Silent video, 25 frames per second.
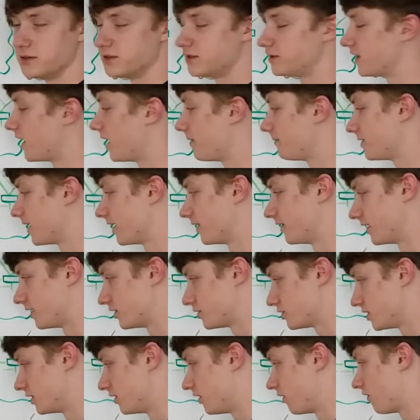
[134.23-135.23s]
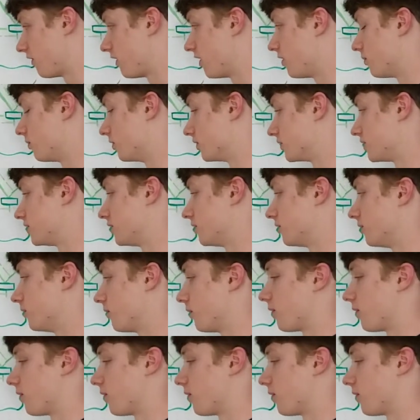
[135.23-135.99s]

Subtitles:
time dilation is equal to,